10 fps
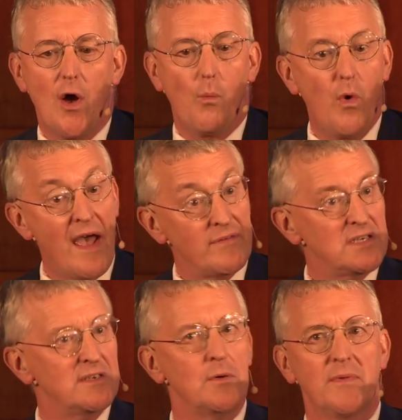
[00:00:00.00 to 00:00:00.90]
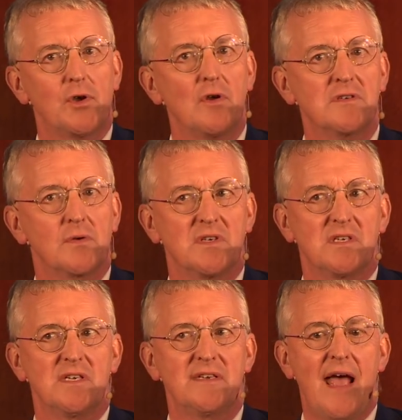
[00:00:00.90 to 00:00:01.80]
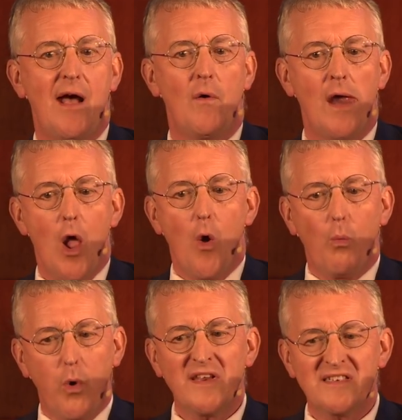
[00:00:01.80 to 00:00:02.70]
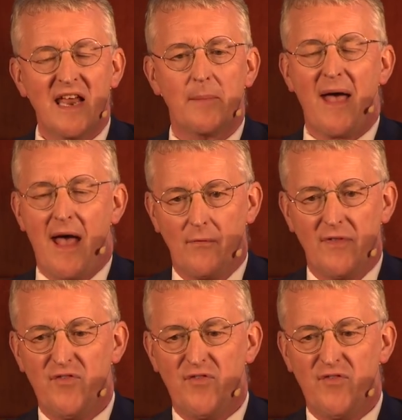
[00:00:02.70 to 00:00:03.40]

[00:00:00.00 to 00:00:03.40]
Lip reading: we're having to deal with the consequences. Now, what is that about?